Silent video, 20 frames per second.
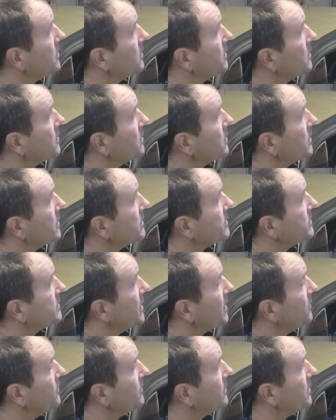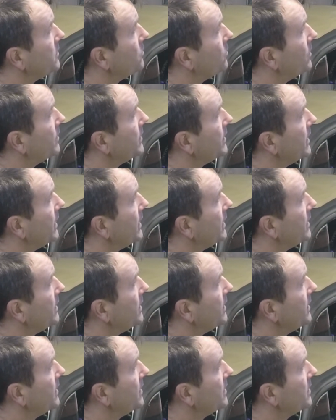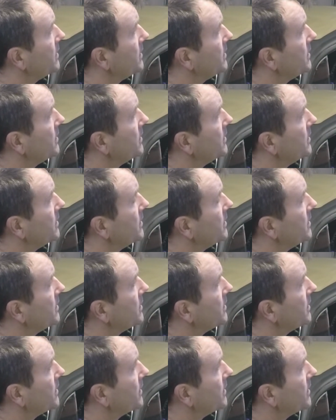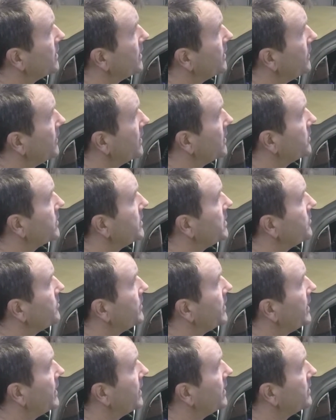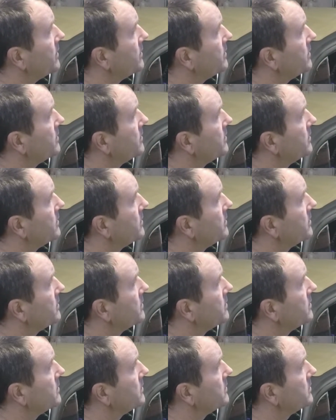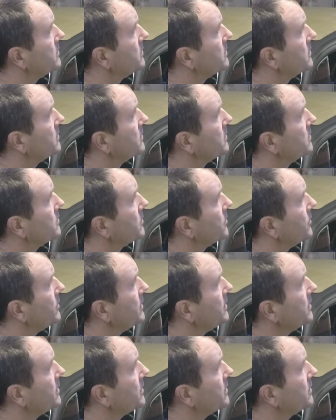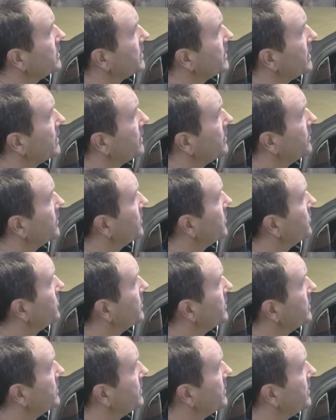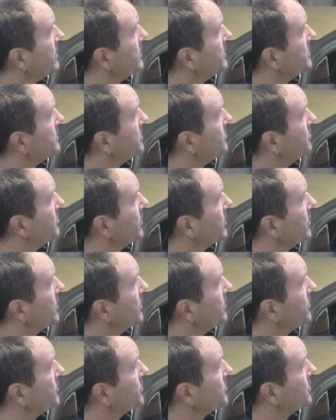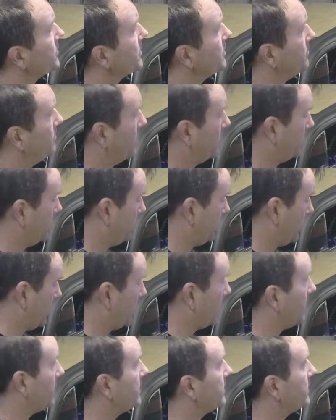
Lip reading: and at 70, 180. I think I'll keep that. We need to click on another one to get it to burn, so we're gonna burn that.